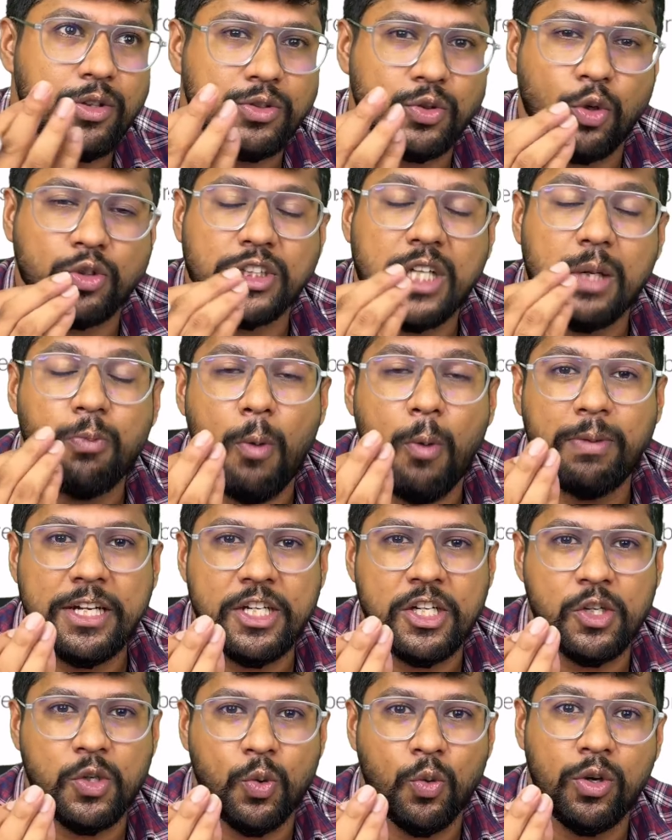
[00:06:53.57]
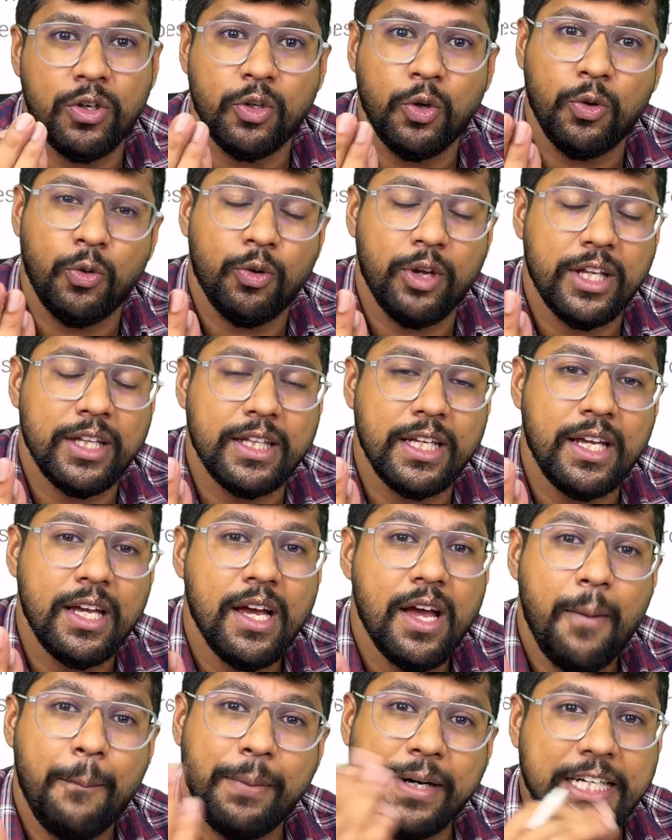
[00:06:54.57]
social mobility tool during the
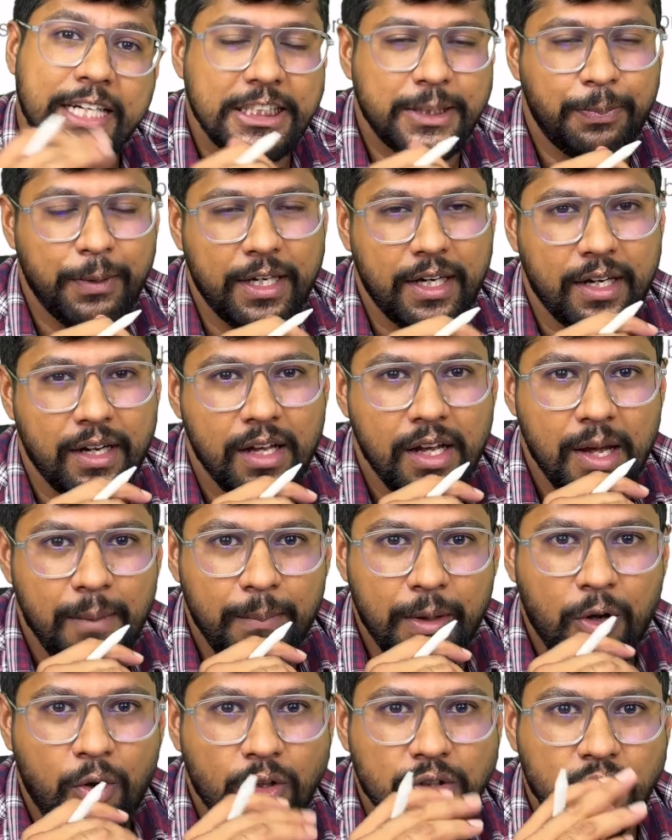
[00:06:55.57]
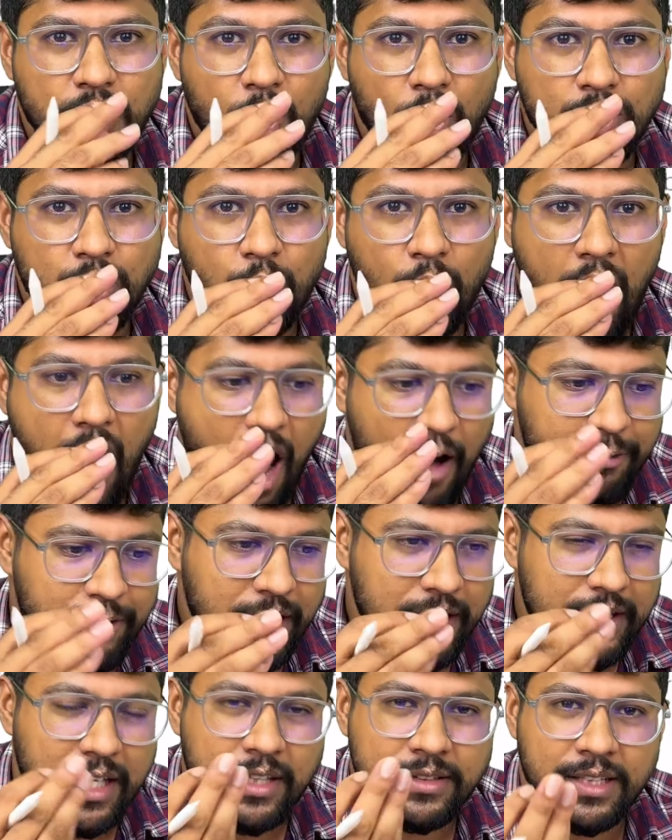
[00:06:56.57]
British period, because those who are
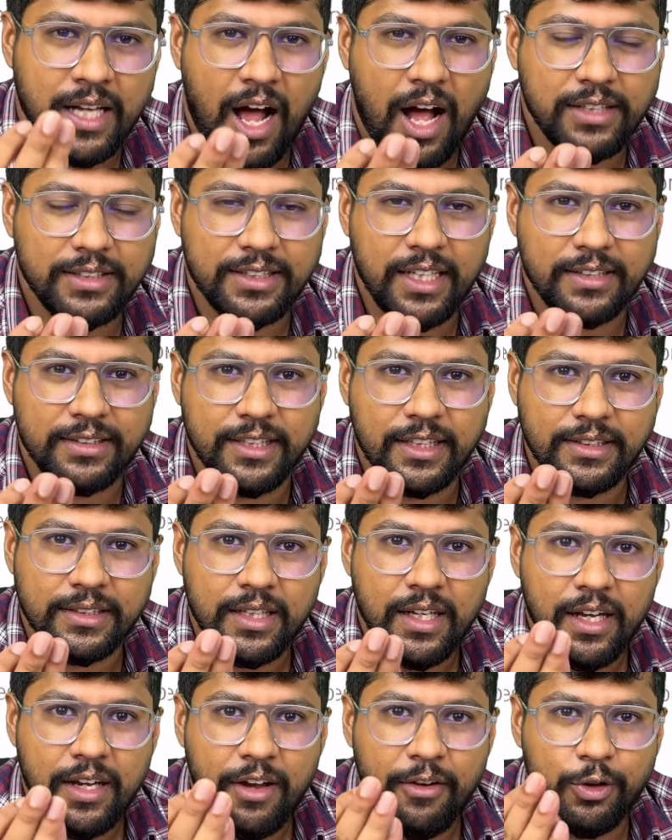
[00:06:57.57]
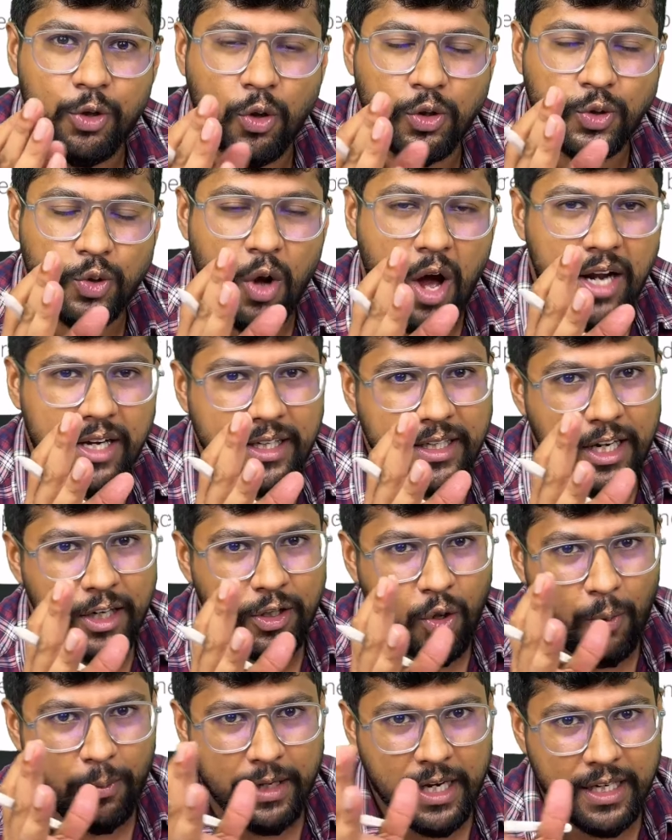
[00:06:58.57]
after the caste census, those who are in a
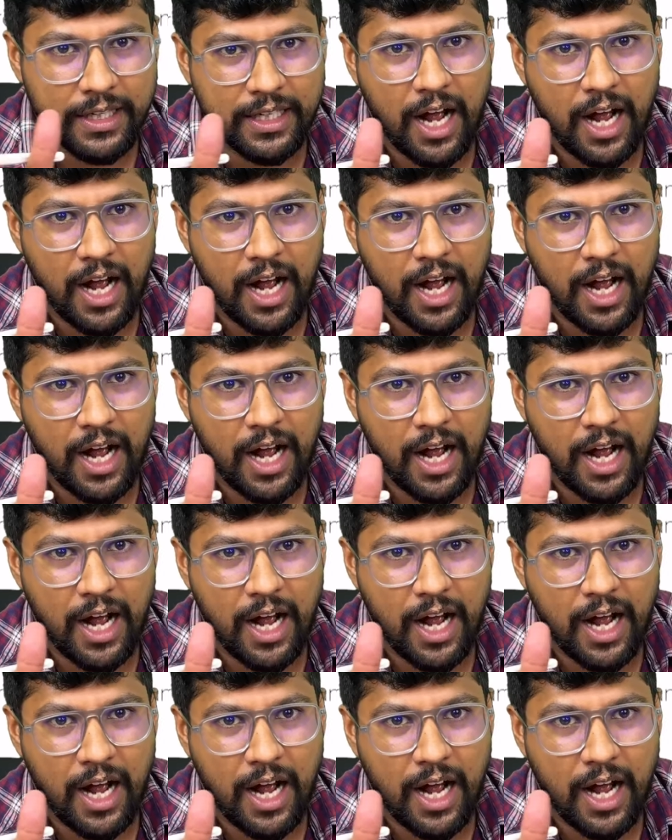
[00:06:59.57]
dominant